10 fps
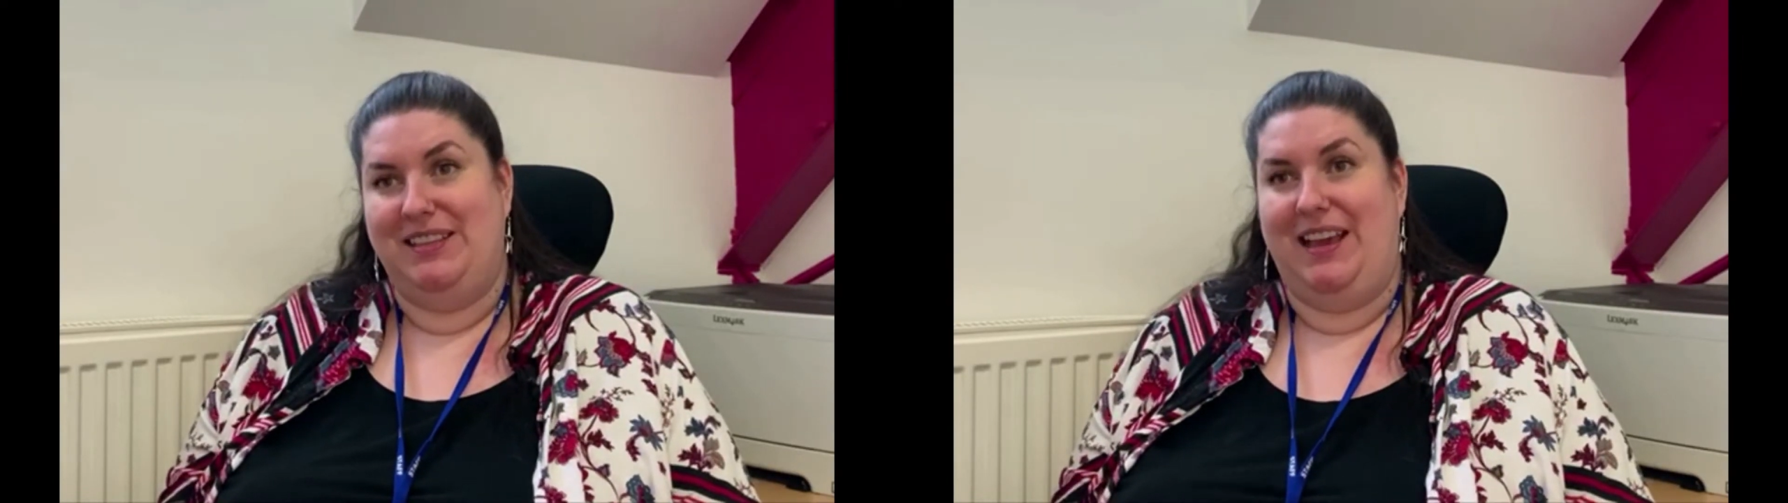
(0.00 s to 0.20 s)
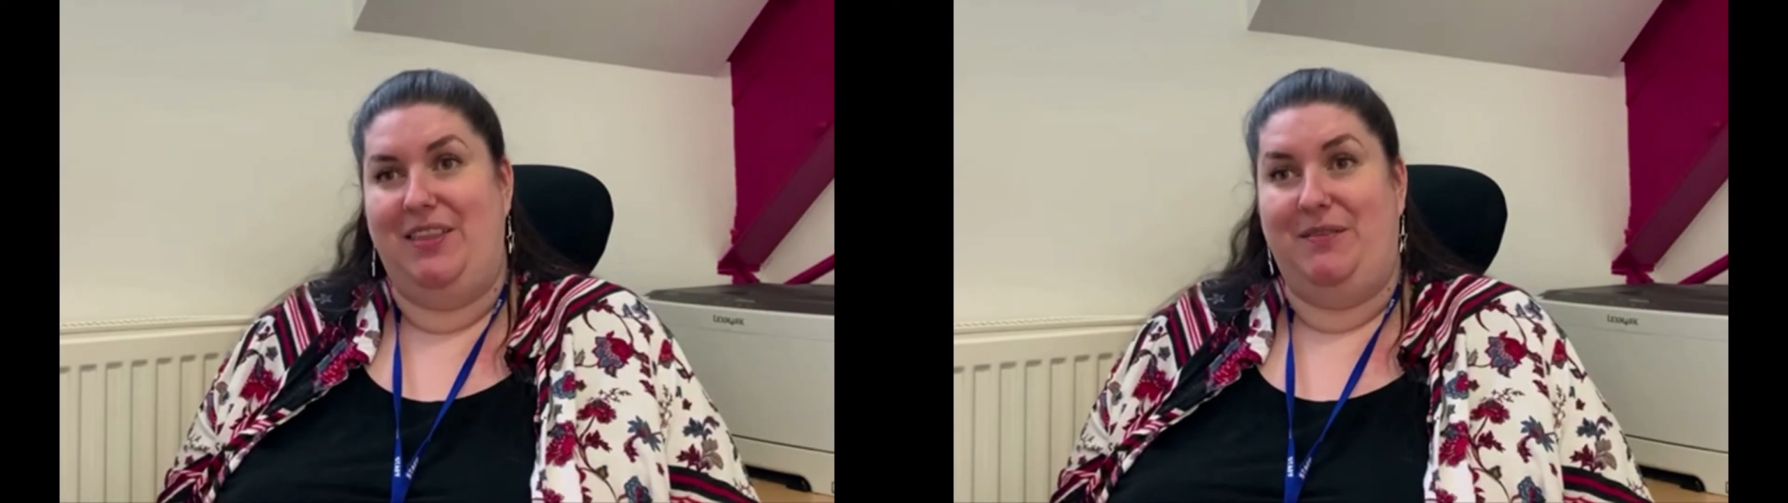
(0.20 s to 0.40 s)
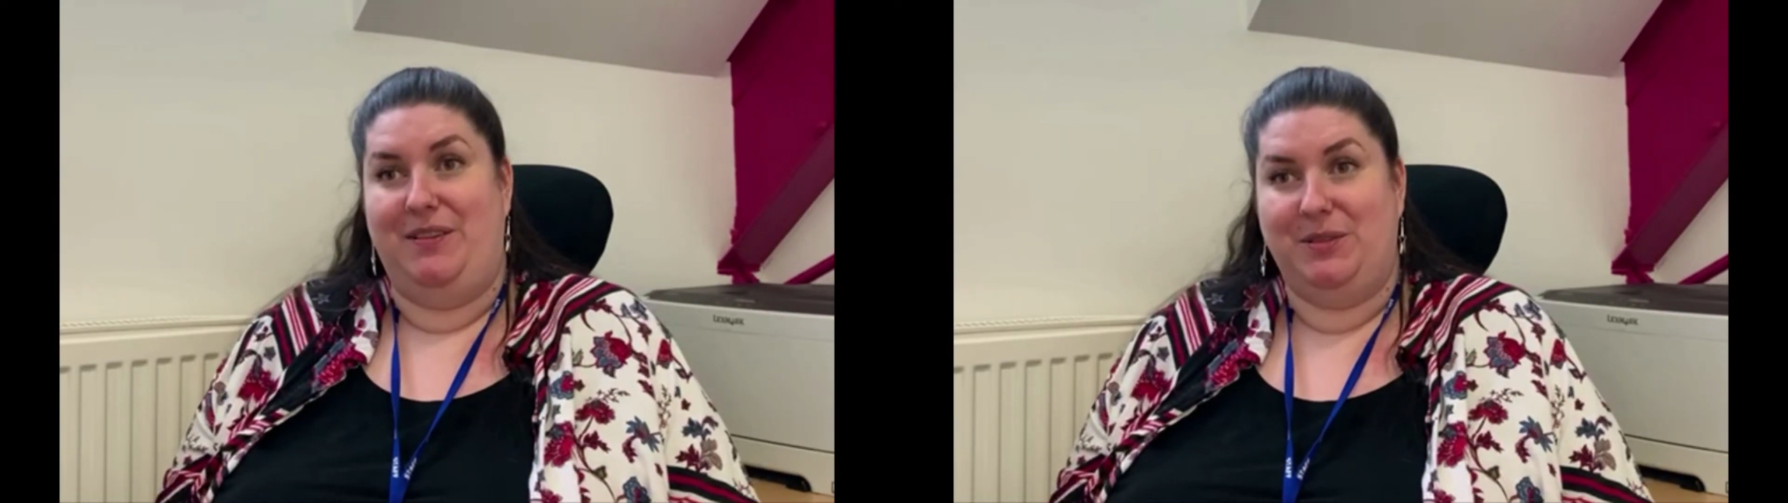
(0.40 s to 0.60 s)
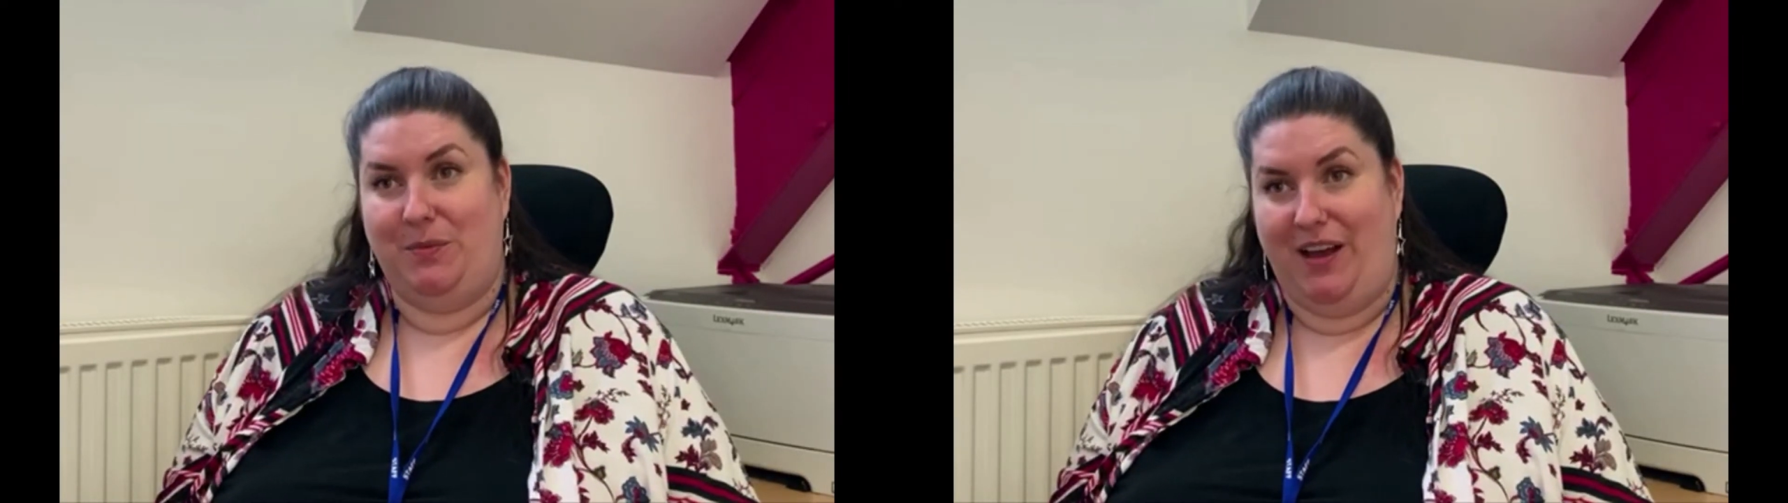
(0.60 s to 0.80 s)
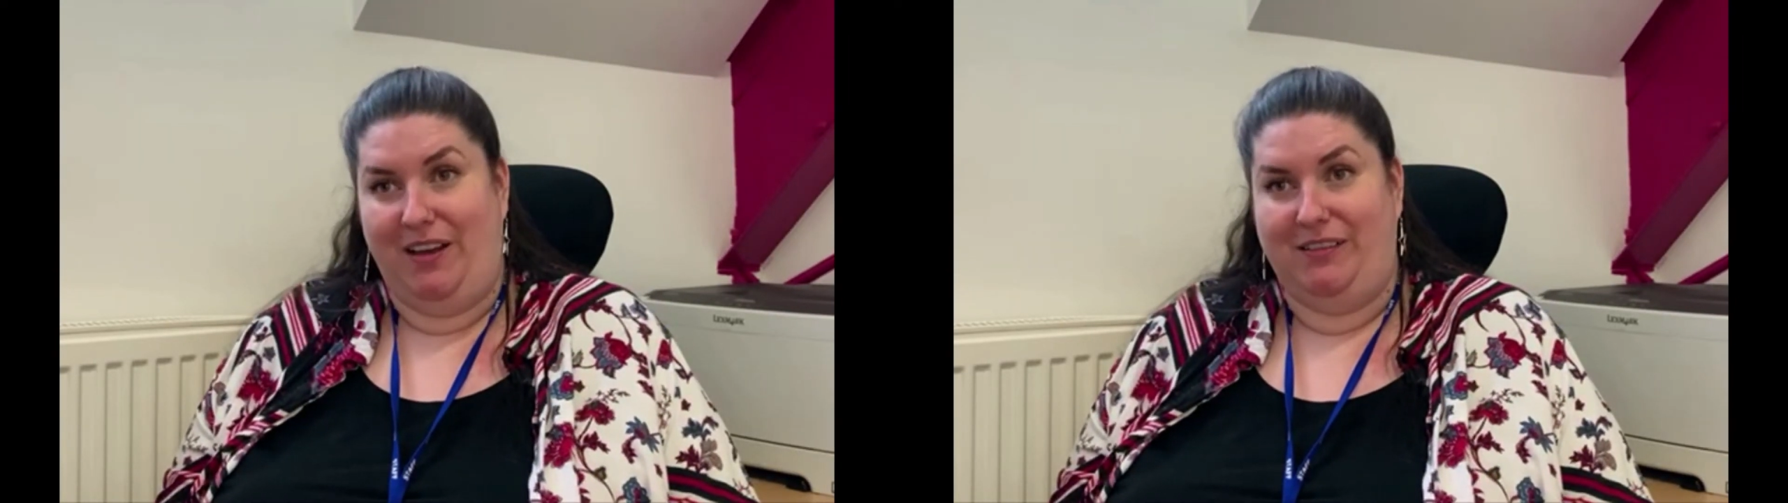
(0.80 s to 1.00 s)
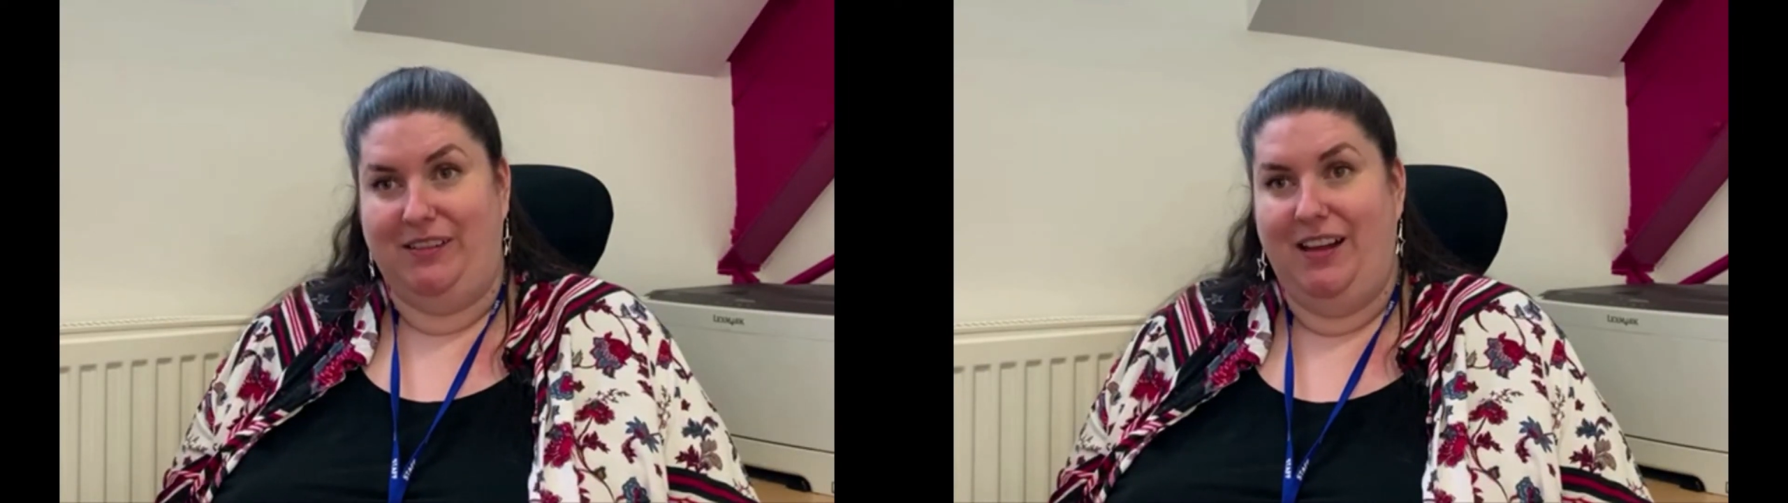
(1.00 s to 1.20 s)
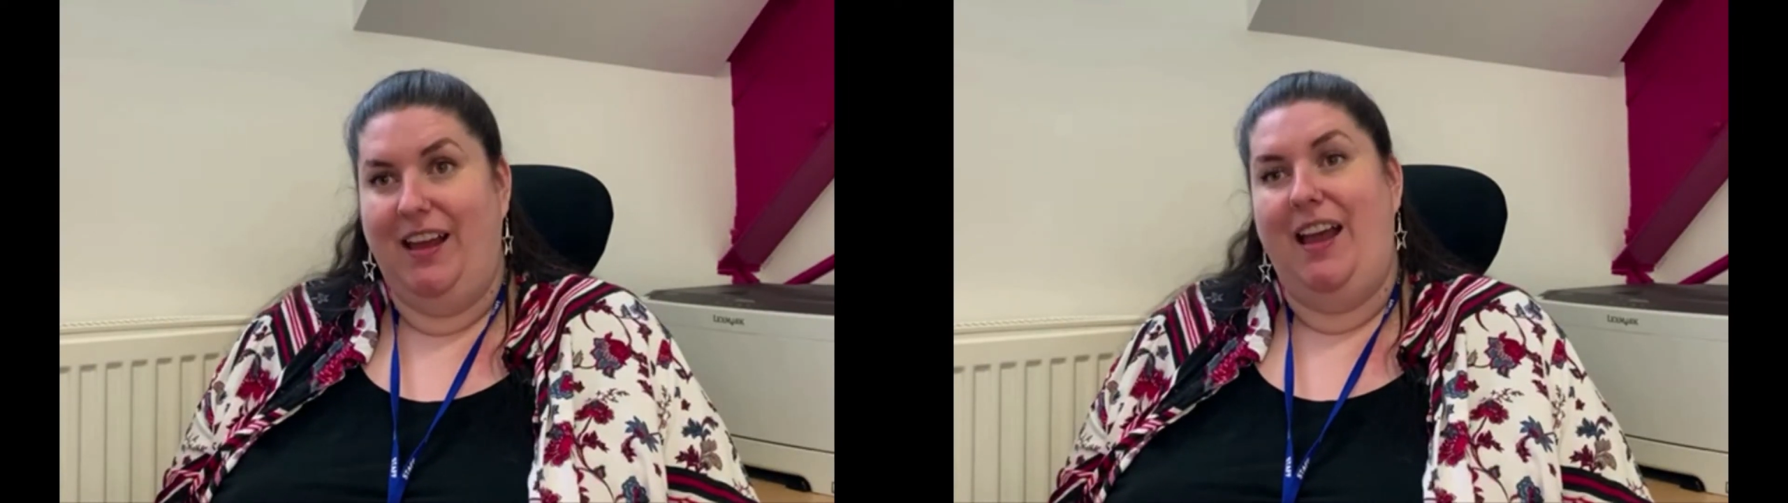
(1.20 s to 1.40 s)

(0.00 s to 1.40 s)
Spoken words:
together as well,